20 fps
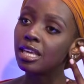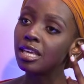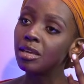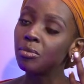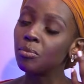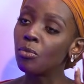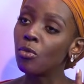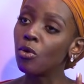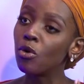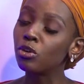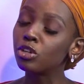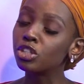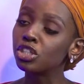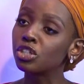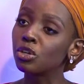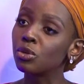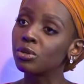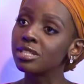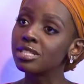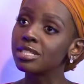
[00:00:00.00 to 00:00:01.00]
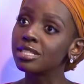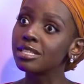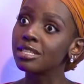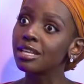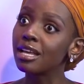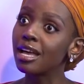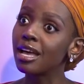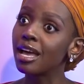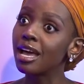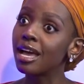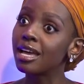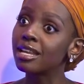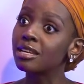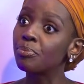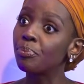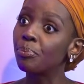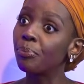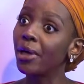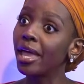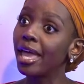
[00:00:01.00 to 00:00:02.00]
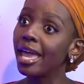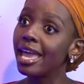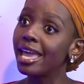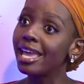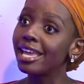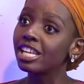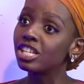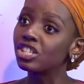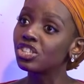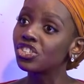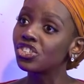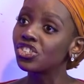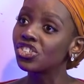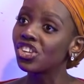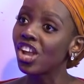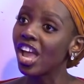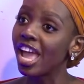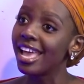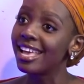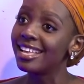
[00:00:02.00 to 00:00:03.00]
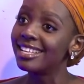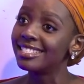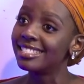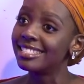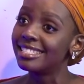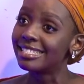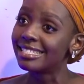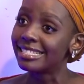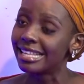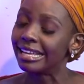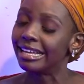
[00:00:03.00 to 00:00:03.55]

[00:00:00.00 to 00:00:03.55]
emotions, and patience.